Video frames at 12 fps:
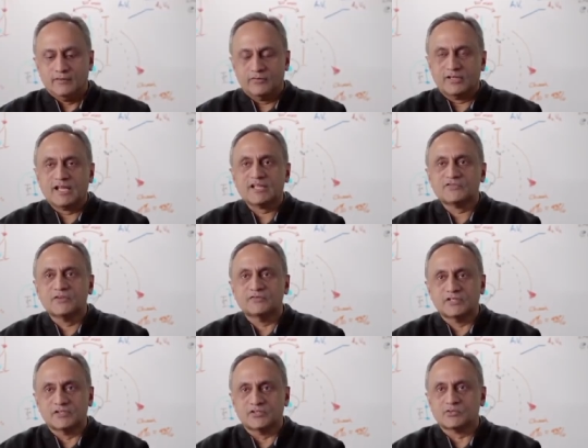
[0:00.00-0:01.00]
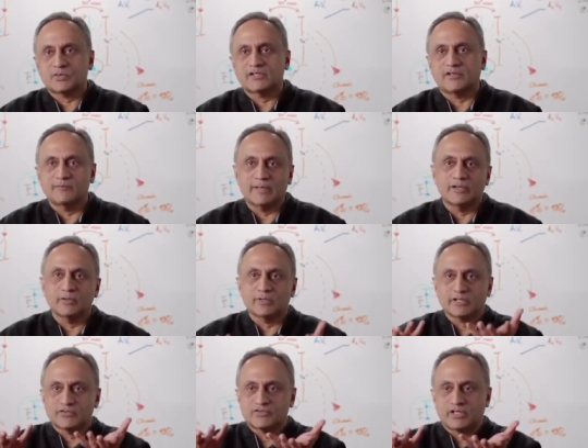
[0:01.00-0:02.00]
For the last 50 years, what they've been
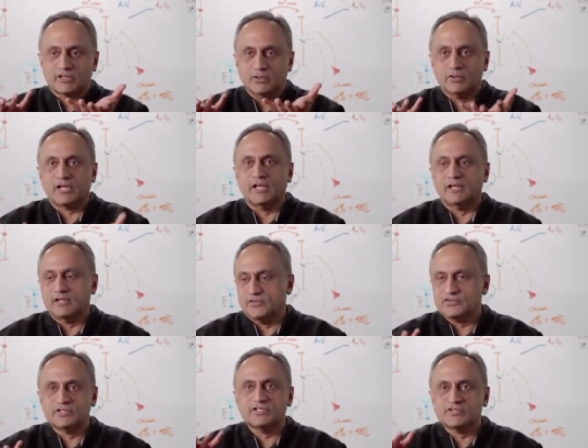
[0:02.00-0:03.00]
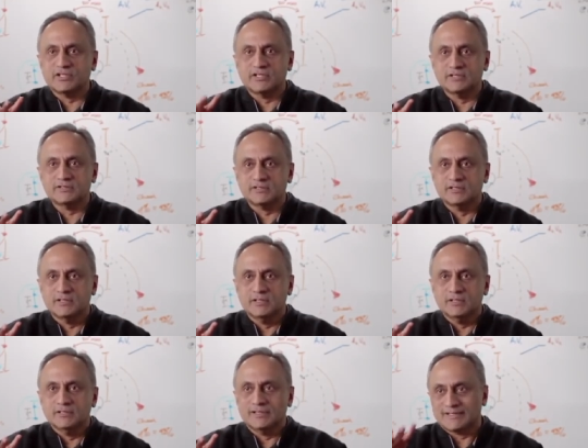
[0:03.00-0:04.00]
doing is saying, okay, here's a disease,
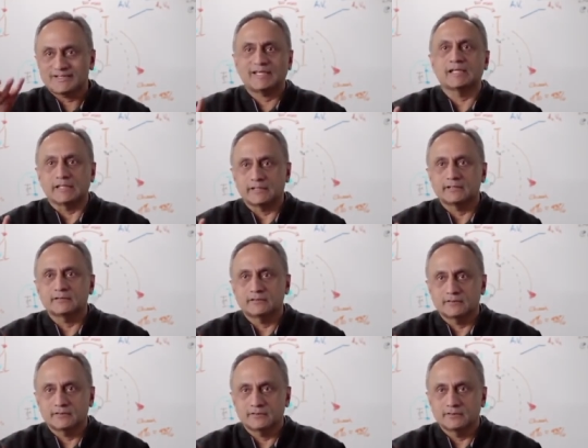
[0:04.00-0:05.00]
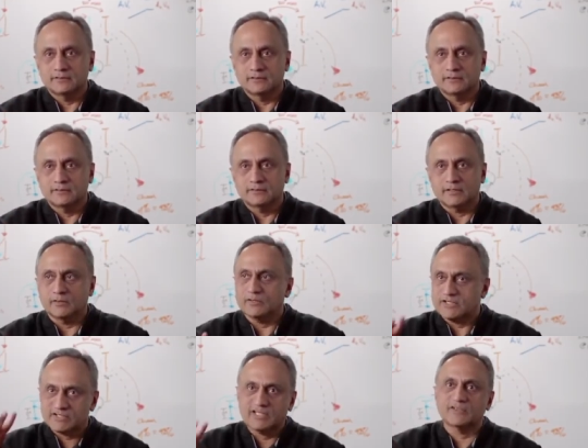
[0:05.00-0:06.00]
let's kill it. You know,
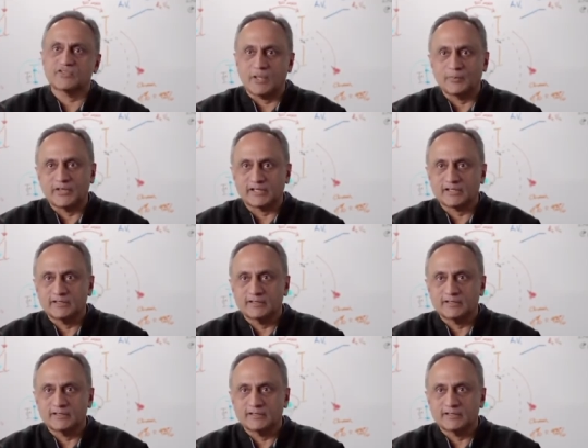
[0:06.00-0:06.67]
let's kill something.